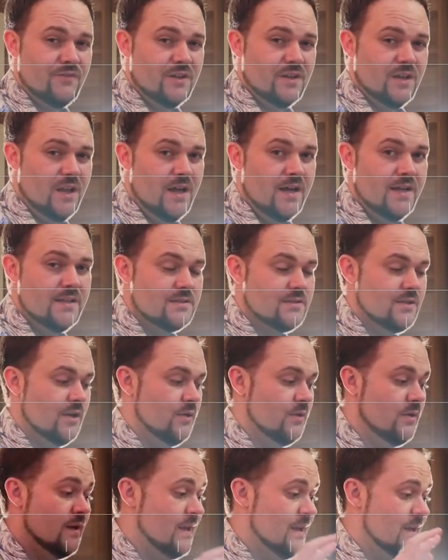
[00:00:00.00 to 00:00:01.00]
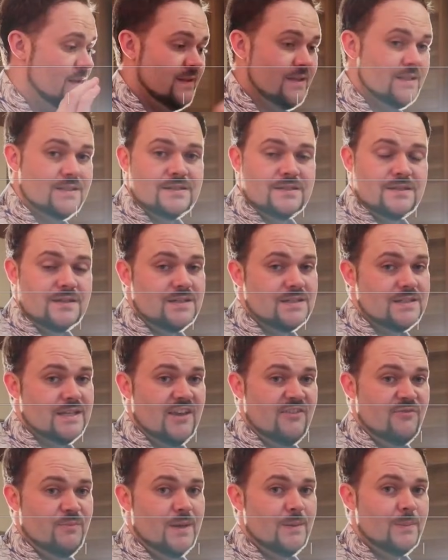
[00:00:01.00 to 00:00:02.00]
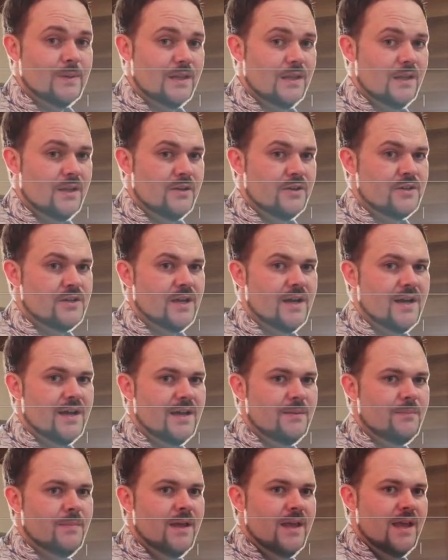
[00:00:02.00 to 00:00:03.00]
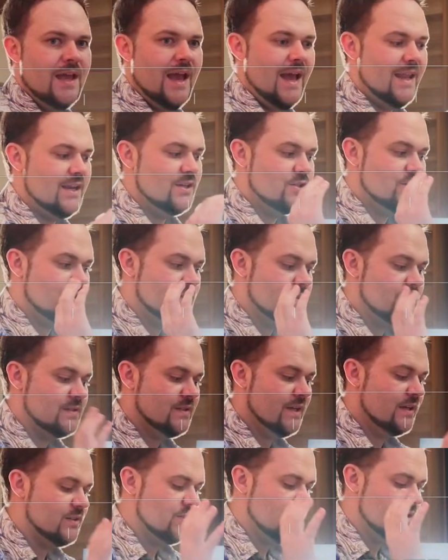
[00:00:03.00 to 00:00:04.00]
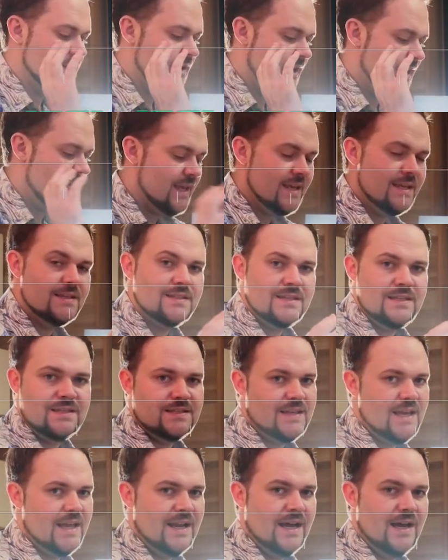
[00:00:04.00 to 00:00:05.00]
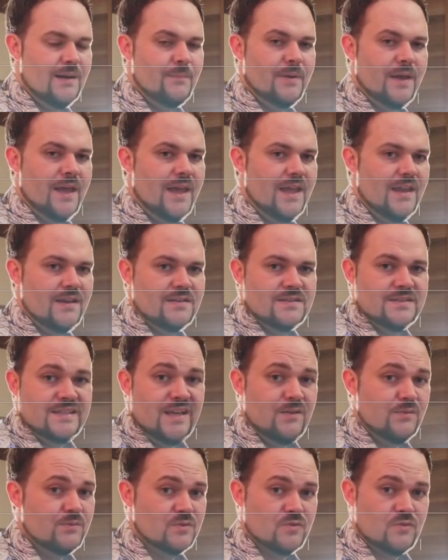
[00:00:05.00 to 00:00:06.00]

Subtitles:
online. So this is going to save people a lot of time, and it's just such an easy setup and sounds